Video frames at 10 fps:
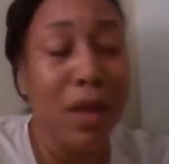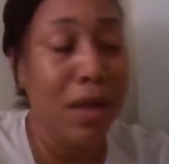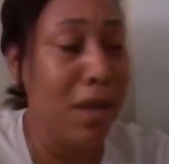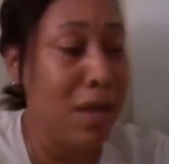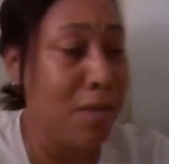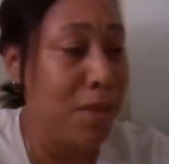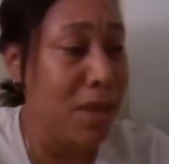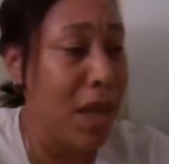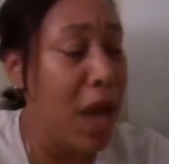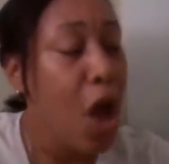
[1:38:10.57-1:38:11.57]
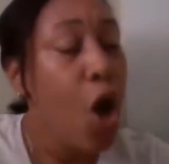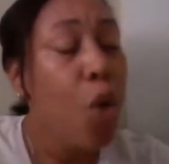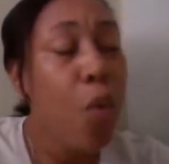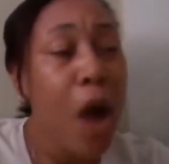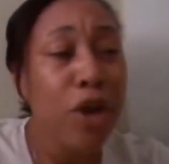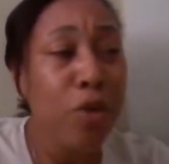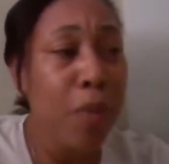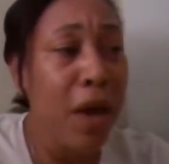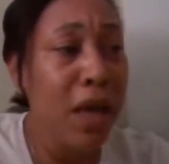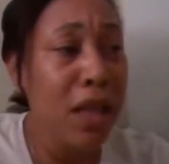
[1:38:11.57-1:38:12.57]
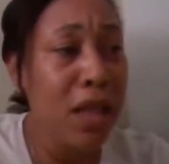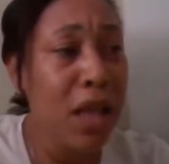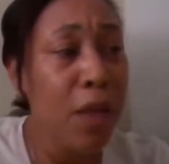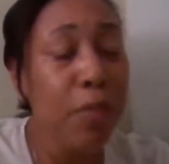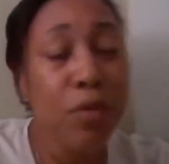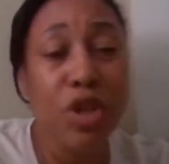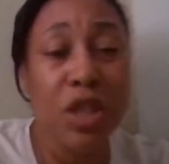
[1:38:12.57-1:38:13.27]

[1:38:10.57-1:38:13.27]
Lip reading: and the lady was like, why are you buying samples?